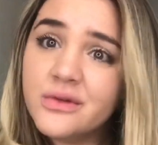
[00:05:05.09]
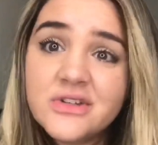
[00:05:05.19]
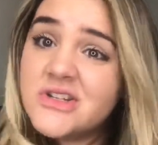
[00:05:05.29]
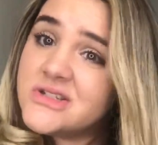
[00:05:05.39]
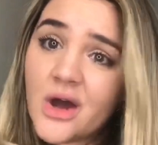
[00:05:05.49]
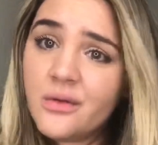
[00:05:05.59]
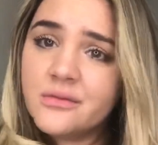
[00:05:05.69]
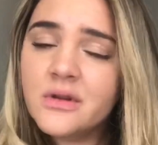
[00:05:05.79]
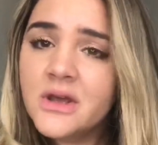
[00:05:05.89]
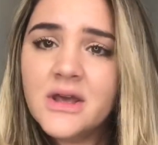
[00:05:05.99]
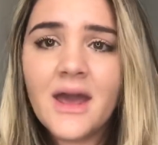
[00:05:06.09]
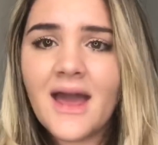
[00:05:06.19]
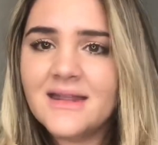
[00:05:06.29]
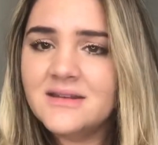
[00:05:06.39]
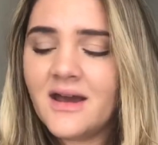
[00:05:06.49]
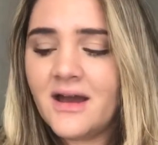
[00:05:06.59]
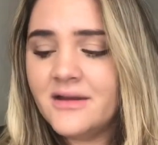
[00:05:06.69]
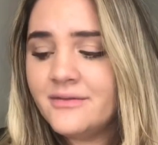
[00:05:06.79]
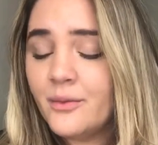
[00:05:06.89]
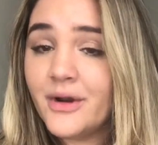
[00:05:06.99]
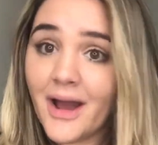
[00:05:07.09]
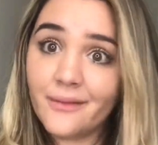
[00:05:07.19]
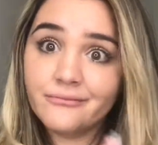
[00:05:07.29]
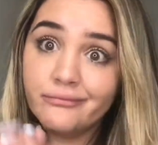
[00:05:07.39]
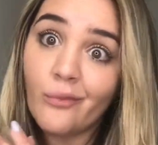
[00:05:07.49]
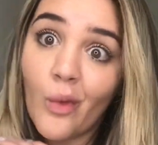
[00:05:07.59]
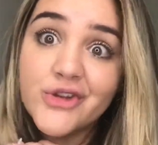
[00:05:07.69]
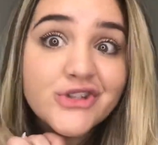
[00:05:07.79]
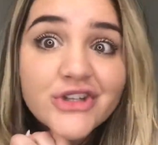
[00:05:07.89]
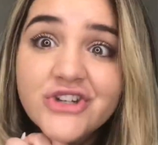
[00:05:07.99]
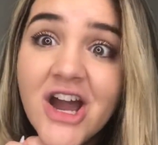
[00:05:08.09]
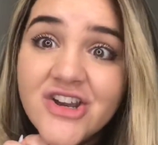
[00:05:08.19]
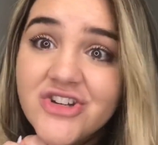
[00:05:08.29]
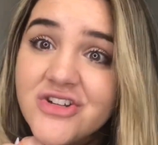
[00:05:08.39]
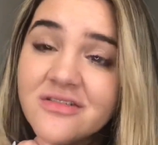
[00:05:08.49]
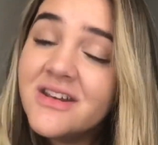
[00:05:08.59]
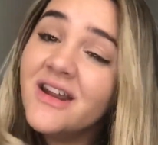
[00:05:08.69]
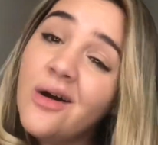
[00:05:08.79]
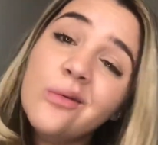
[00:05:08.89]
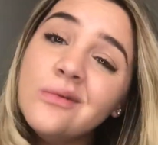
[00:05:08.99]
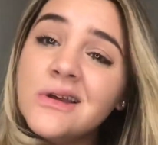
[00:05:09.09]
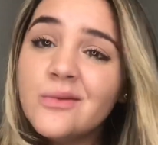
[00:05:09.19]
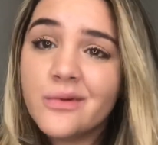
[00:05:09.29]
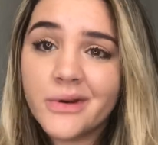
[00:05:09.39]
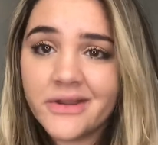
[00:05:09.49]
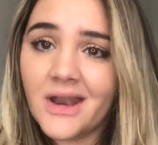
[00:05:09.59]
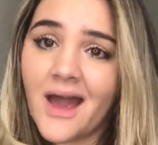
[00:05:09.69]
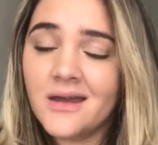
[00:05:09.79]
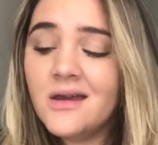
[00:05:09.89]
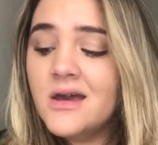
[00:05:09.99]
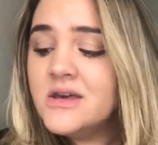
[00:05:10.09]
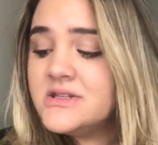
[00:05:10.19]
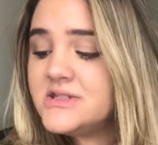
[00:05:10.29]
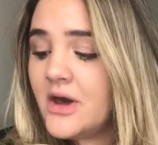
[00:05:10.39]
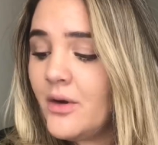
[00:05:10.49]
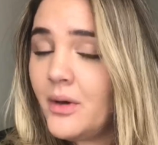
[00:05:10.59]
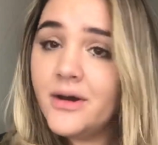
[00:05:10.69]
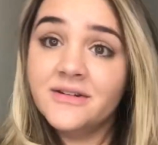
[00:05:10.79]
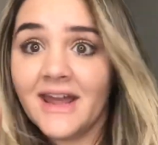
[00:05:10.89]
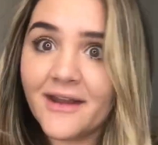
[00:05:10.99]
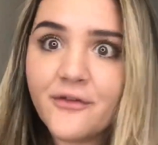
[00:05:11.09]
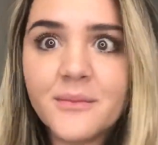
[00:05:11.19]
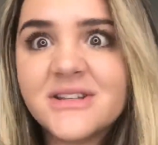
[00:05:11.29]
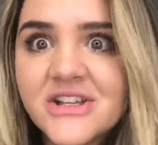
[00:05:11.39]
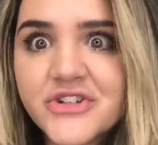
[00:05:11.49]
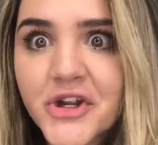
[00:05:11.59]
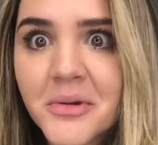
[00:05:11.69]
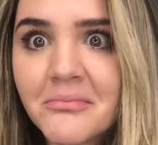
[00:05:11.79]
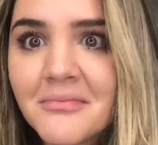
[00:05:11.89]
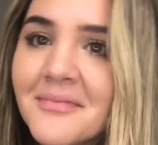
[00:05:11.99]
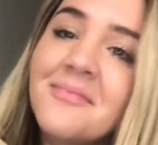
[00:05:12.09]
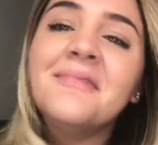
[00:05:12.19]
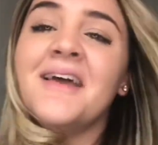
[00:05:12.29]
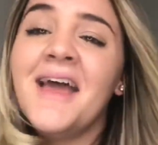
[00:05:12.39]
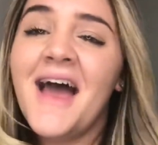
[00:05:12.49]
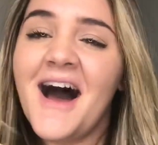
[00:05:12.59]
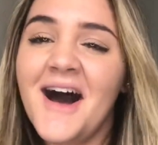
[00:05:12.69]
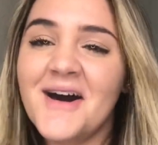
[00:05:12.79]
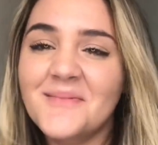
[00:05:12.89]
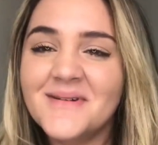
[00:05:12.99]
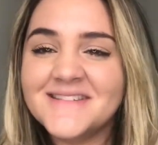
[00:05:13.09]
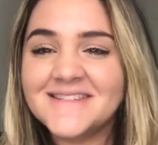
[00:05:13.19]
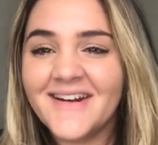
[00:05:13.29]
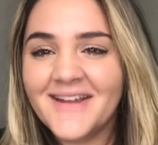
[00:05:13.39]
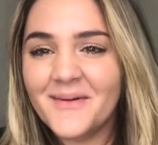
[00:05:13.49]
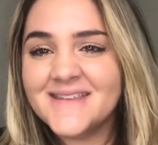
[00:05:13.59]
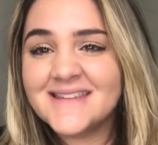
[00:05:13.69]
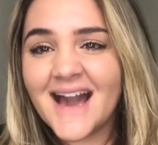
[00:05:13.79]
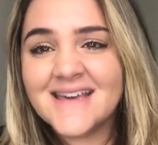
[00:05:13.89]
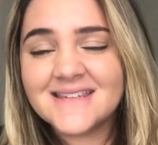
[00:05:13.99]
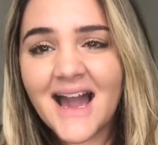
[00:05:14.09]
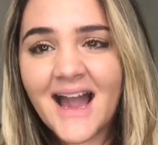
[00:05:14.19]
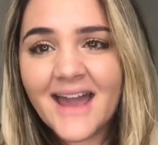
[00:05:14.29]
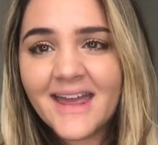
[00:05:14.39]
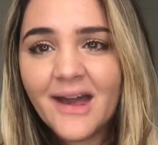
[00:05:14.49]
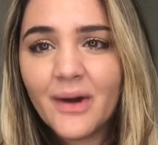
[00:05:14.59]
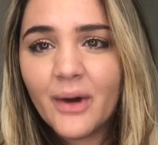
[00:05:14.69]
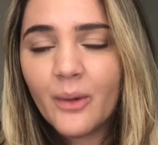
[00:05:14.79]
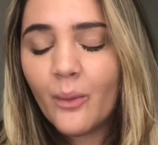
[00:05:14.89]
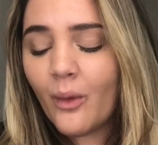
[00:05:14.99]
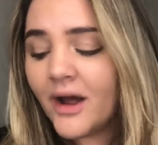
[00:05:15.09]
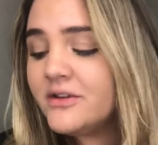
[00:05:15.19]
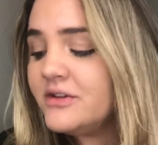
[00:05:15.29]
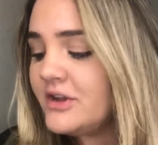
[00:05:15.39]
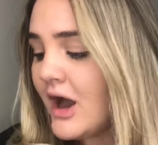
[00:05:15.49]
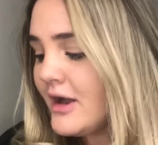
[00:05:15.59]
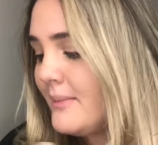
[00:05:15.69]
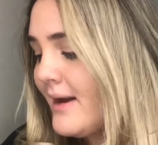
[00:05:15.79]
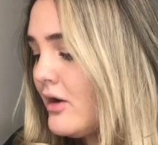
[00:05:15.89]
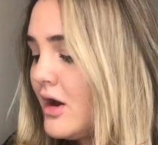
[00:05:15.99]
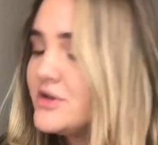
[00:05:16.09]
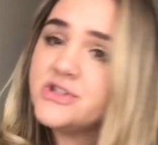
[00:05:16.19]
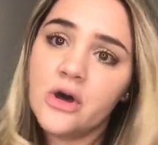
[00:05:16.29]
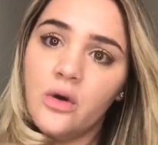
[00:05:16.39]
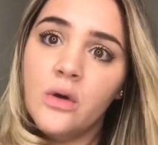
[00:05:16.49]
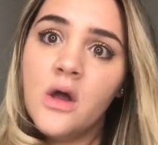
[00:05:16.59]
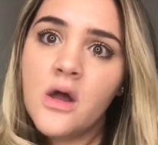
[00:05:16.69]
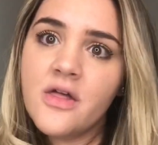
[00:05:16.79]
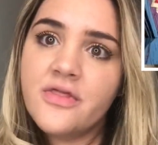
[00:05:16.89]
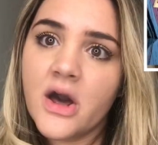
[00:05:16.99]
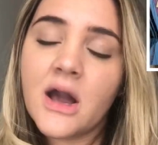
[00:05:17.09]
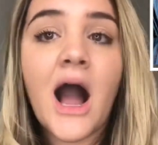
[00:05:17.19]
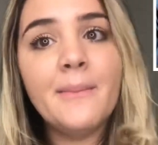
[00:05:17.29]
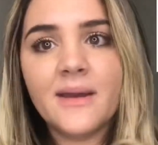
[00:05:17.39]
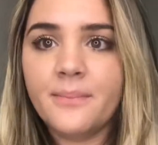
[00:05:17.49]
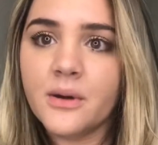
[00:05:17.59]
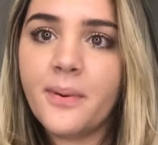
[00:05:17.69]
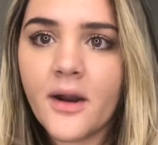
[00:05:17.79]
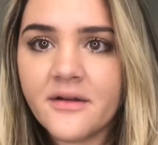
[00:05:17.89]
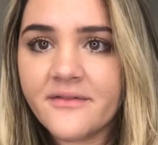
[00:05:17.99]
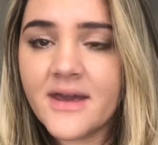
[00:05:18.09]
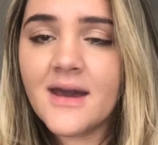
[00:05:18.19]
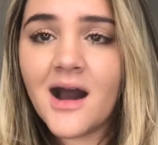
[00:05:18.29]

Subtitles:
You just don't. And we're not ones to judge, you know? We're really not. So take it from a teacher. So anyways, guys, I want to talk about also the comic book part of it.